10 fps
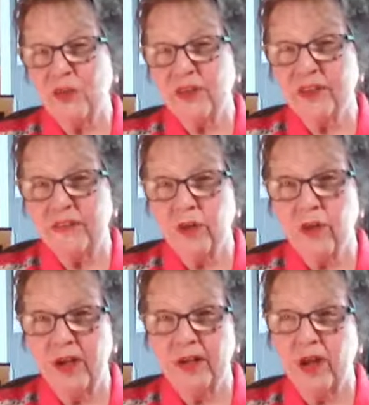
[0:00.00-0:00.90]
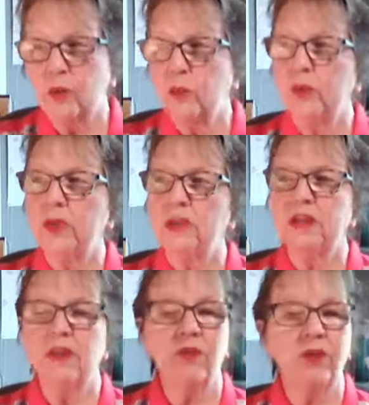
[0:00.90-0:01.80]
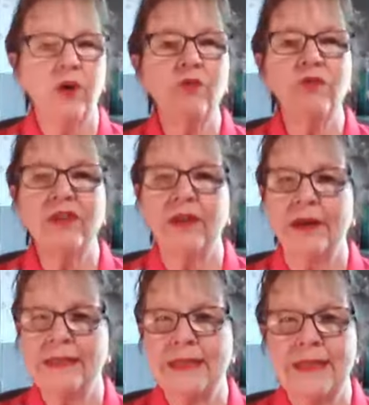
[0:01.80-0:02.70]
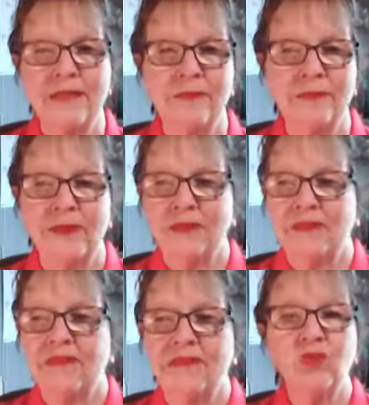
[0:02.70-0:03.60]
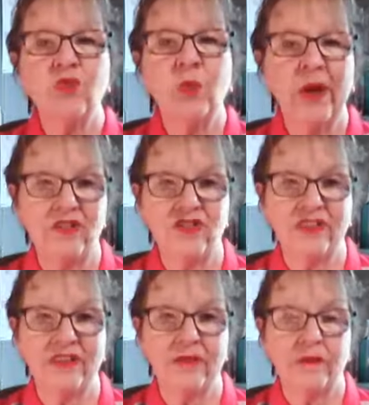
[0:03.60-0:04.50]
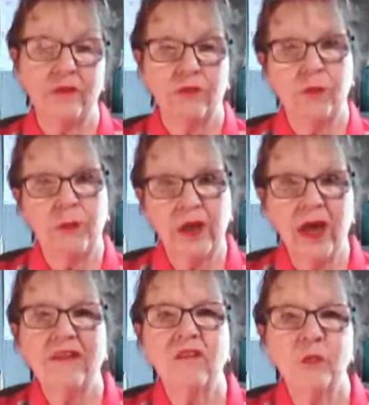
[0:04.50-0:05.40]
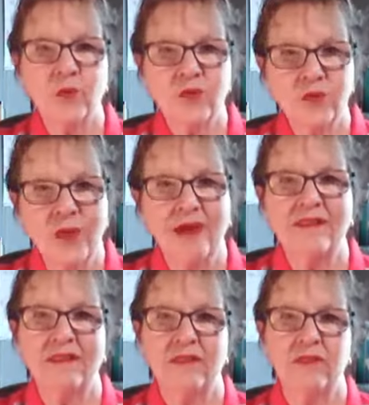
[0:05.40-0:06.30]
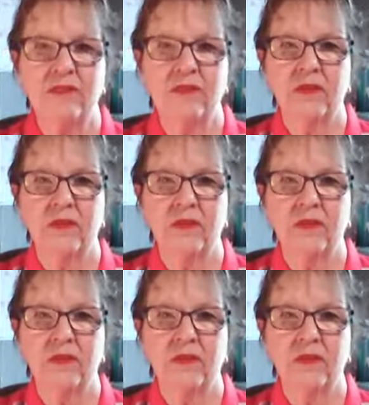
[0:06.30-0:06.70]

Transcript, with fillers: we're living right now, when we look at the COVID 19 situation from God's perspective,